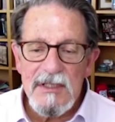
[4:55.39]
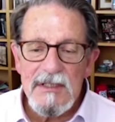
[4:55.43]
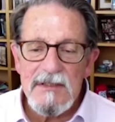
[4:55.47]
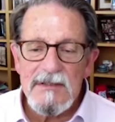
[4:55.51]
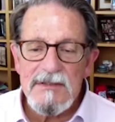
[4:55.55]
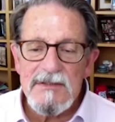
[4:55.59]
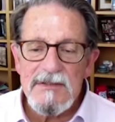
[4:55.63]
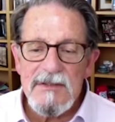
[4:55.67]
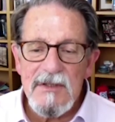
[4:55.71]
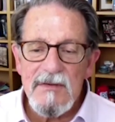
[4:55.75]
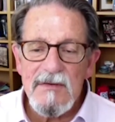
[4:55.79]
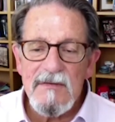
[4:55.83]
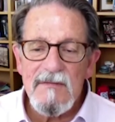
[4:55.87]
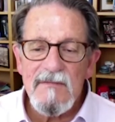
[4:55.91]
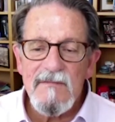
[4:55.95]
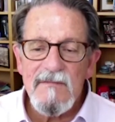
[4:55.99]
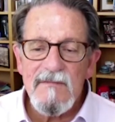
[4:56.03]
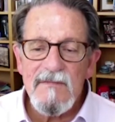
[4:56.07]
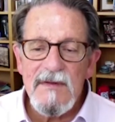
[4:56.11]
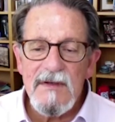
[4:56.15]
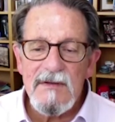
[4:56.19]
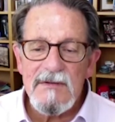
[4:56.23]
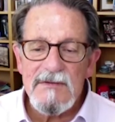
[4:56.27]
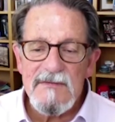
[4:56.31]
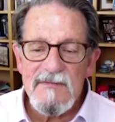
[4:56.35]
And so
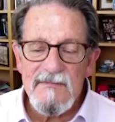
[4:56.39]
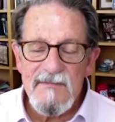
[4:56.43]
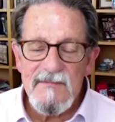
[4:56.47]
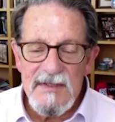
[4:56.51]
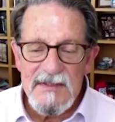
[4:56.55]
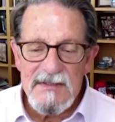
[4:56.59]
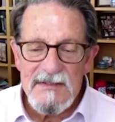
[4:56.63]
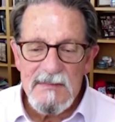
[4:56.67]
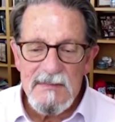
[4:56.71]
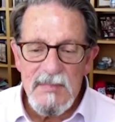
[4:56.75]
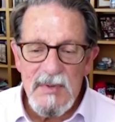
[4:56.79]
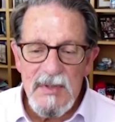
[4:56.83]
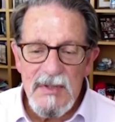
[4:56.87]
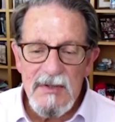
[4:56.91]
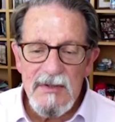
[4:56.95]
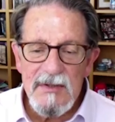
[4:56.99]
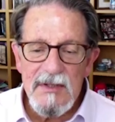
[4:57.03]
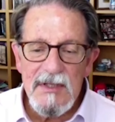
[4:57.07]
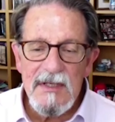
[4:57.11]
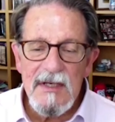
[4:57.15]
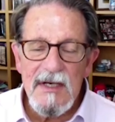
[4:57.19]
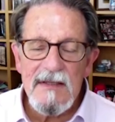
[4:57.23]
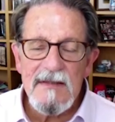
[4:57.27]
there's feasibility.